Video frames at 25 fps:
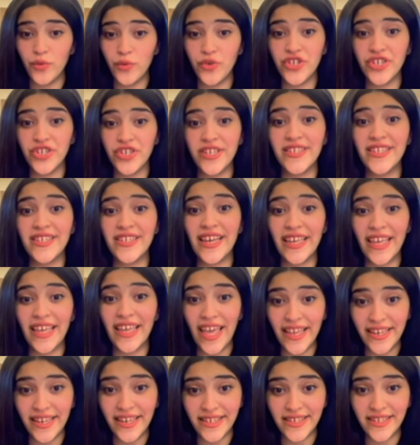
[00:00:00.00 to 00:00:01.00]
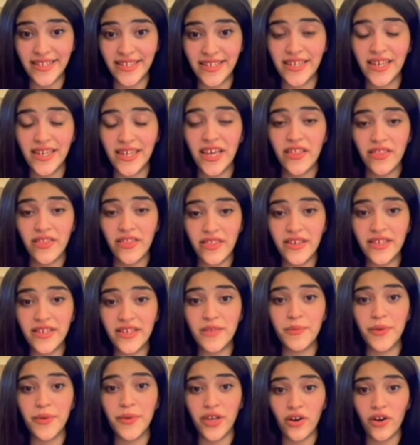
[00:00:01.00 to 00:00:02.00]
which is against
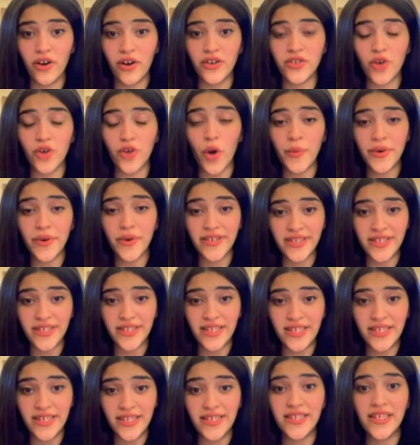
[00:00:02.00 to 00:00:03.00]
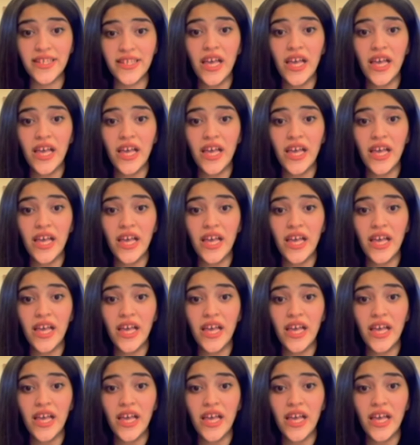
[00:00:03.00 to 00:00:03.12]
this, because Omar sees